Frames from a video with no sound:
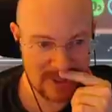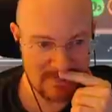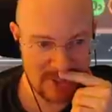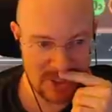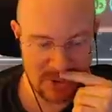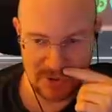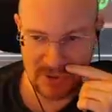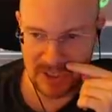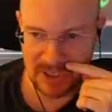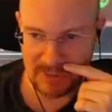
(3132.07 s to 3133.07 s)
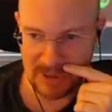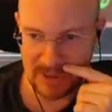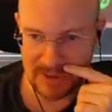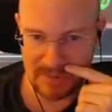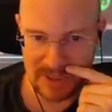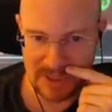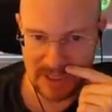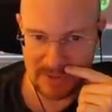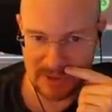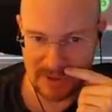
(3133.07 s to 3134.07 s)
get some shield training in the meal
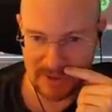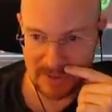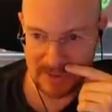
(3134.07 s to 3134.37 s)
meantime here.